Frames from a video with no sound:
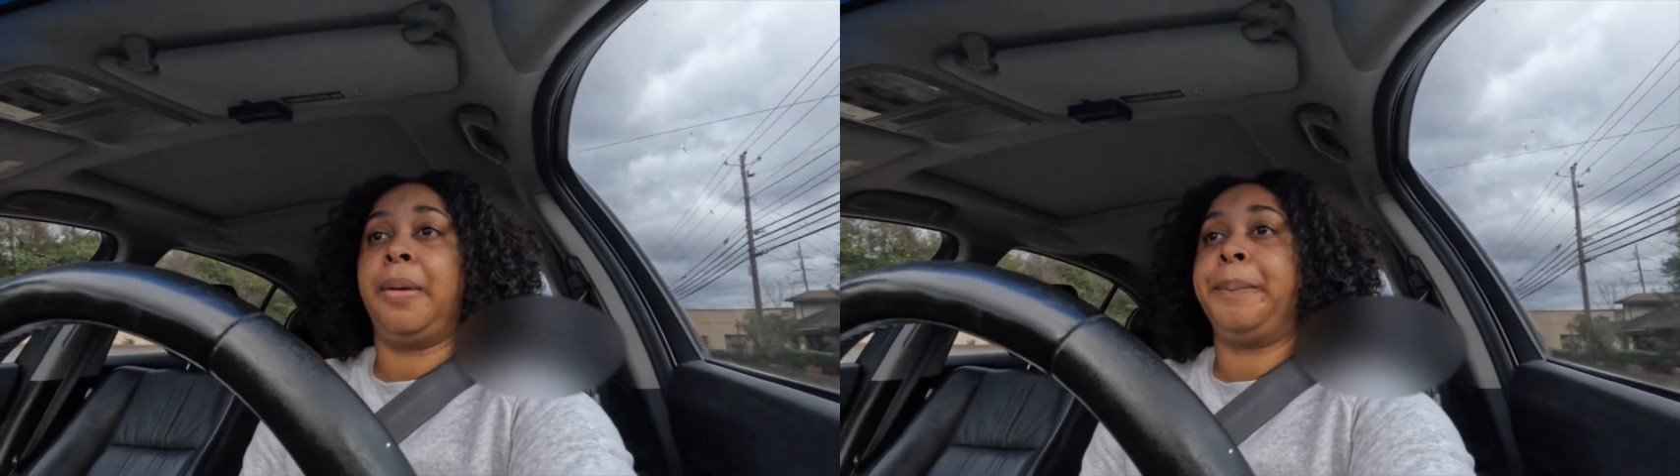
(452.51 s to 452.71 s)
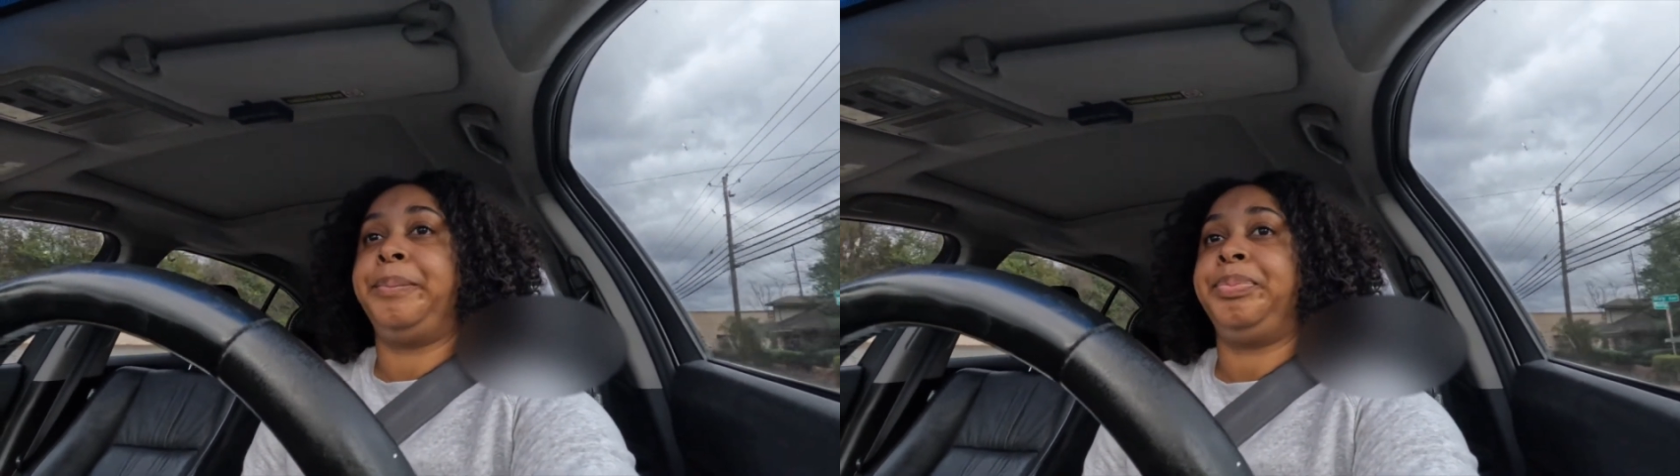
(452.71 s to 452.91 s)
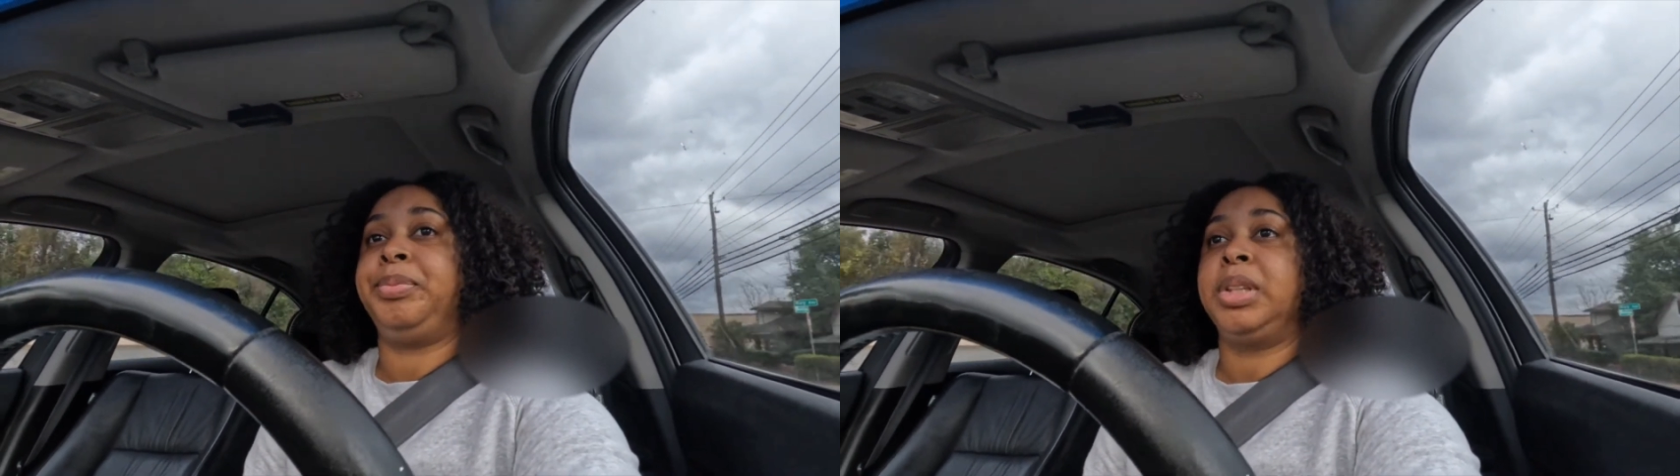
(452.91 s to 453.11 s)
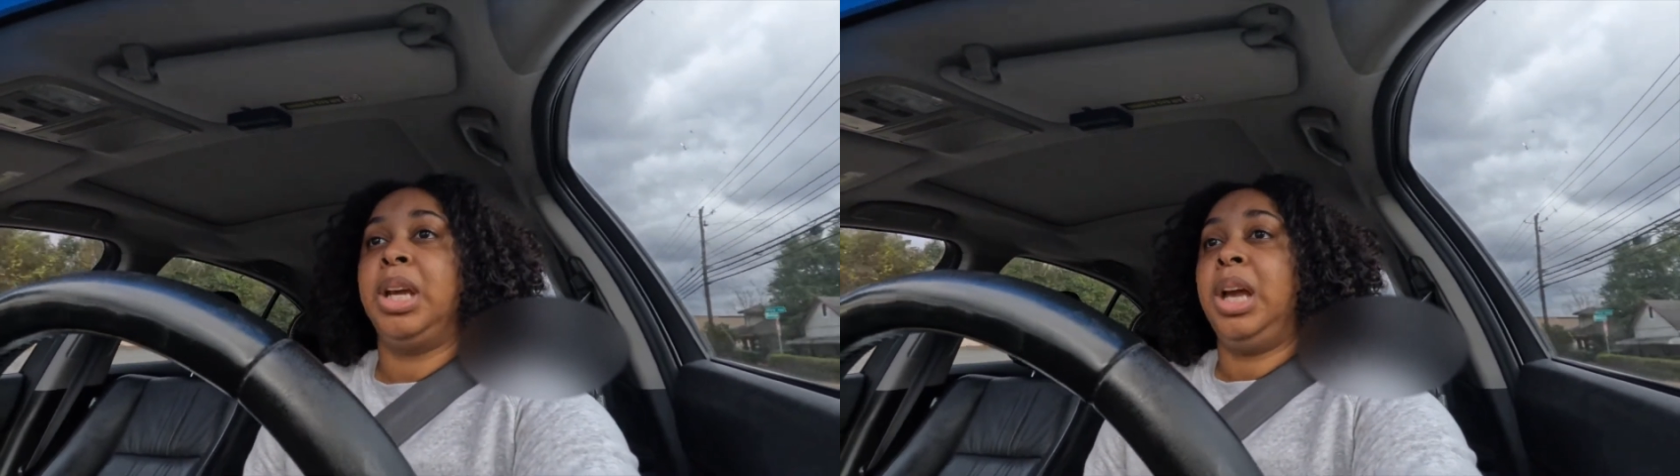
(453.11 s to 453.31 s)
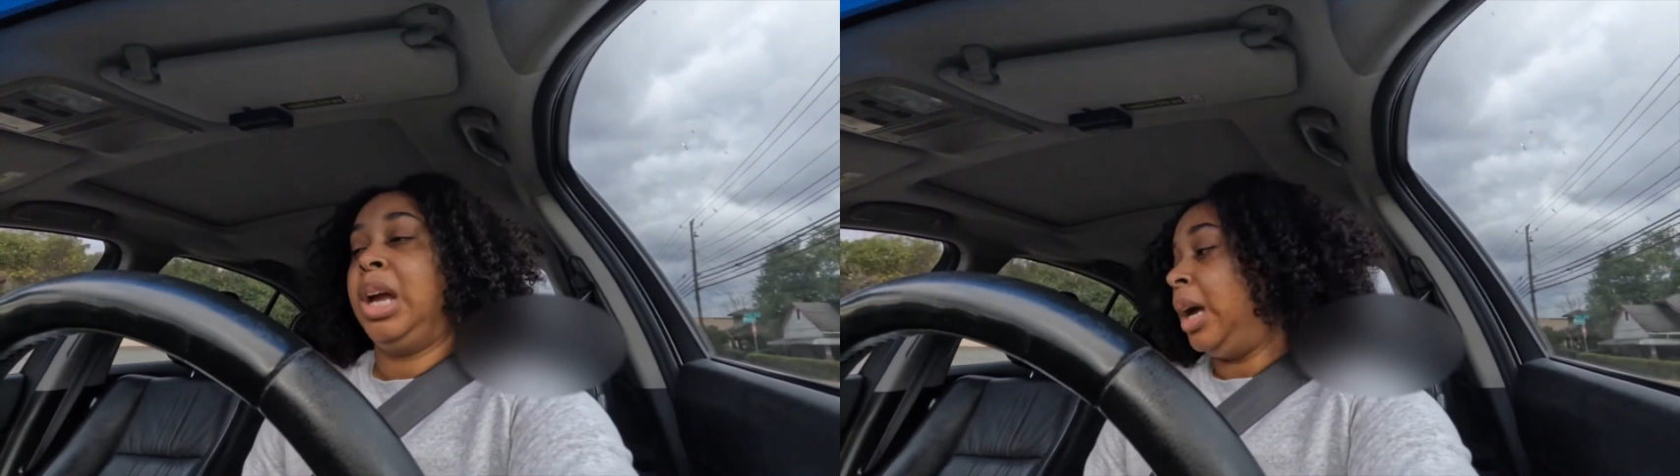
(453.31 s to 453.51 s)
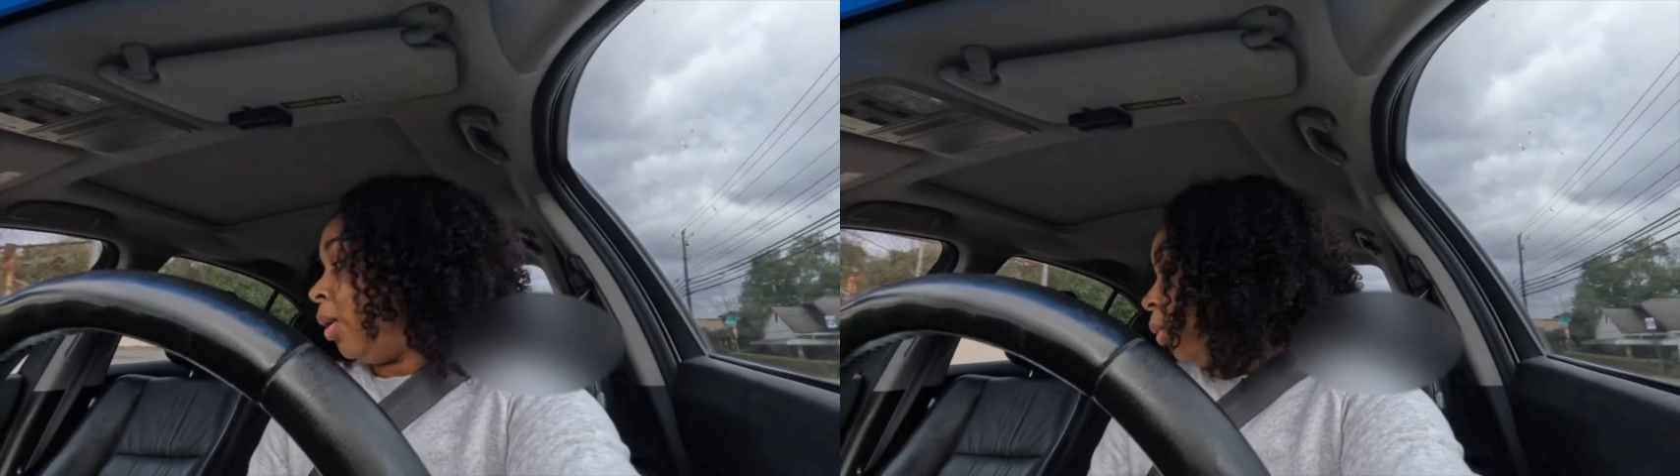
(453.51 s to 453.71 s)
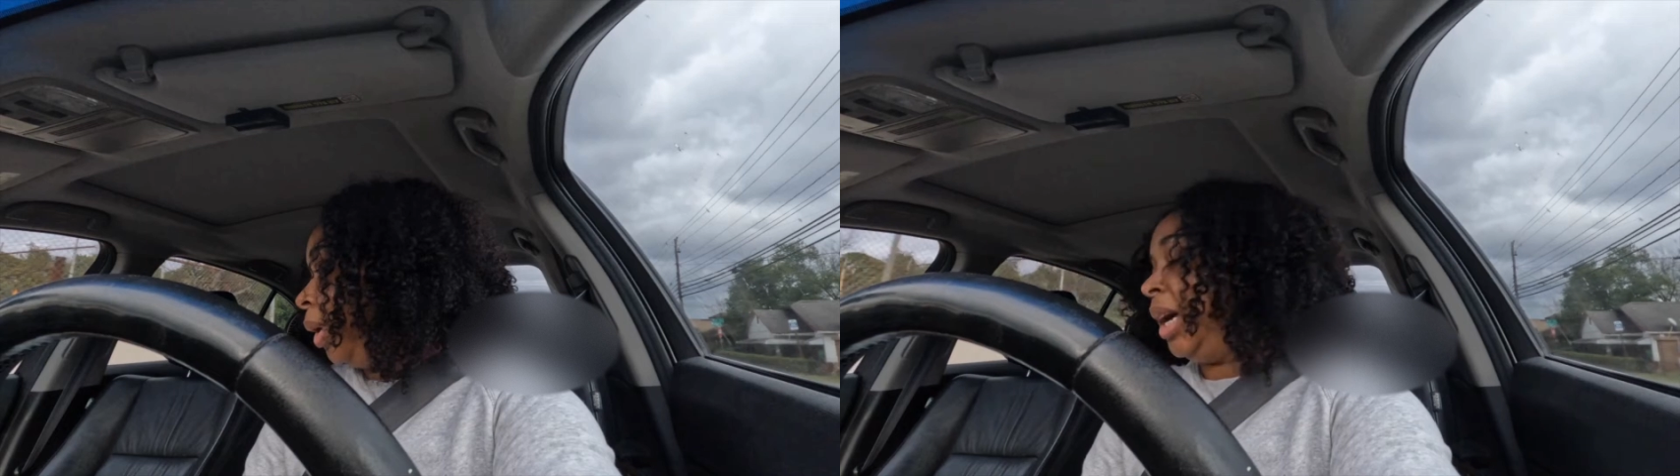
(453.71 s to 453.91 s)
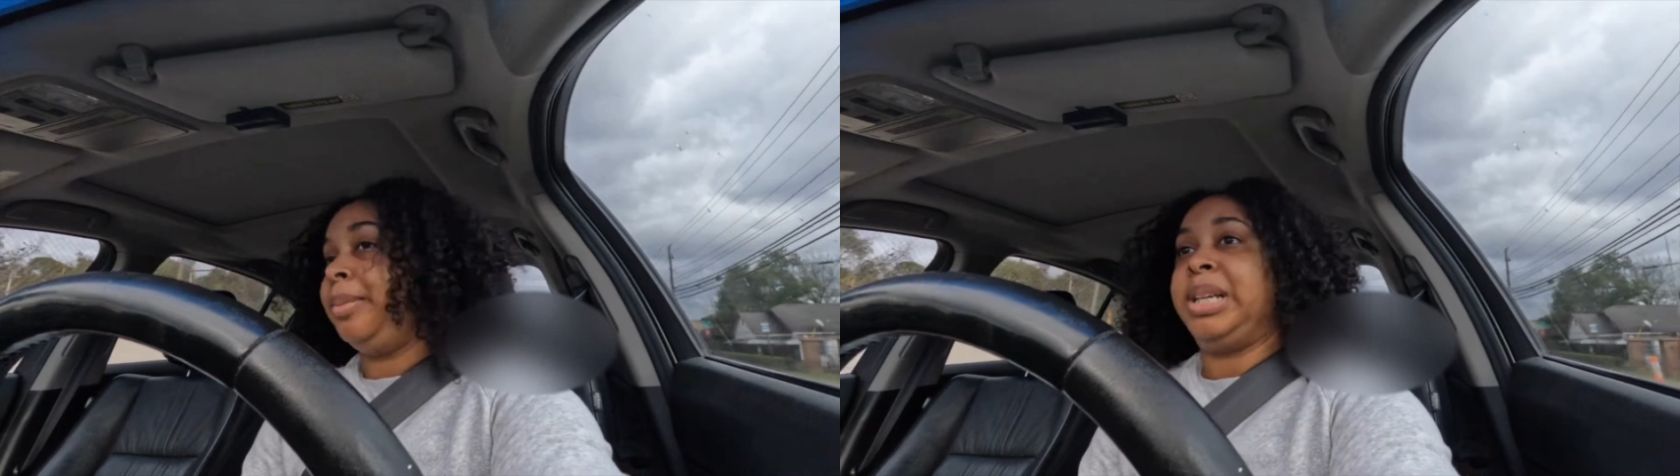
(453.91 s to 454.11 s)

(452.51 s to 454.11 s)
One